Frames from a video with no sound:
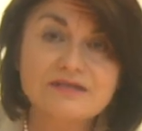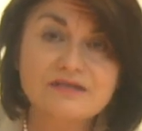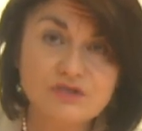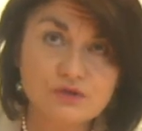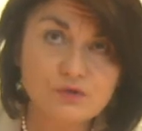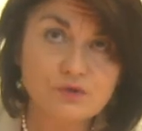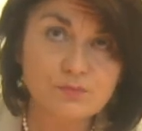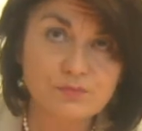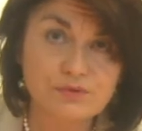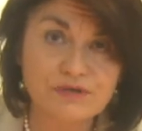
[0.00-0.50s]

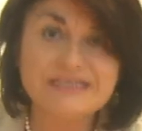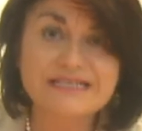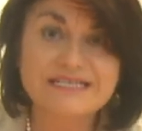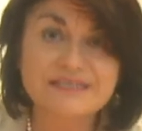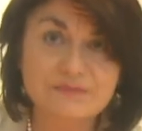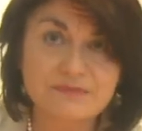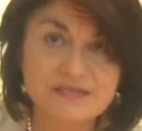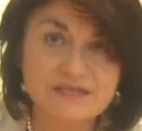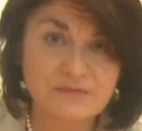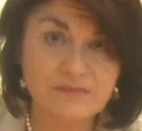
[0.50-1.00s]
do
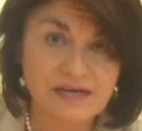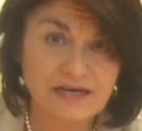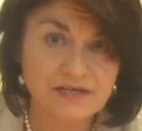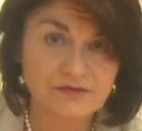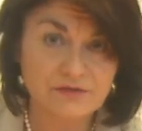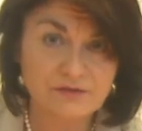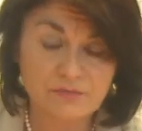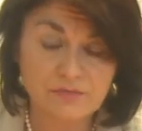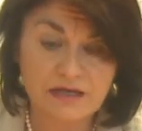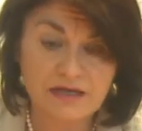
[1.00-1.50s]
principles
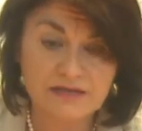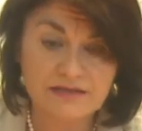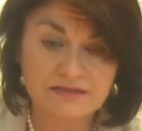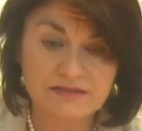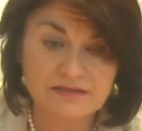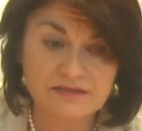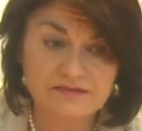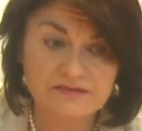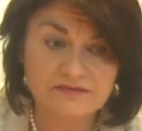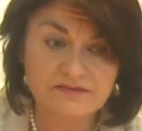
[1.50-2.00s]
matter in
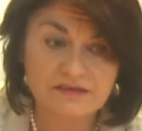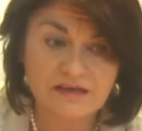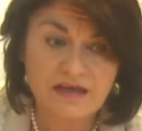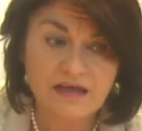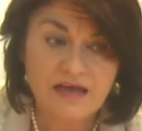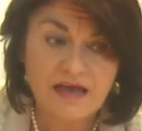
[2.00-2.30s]
politics?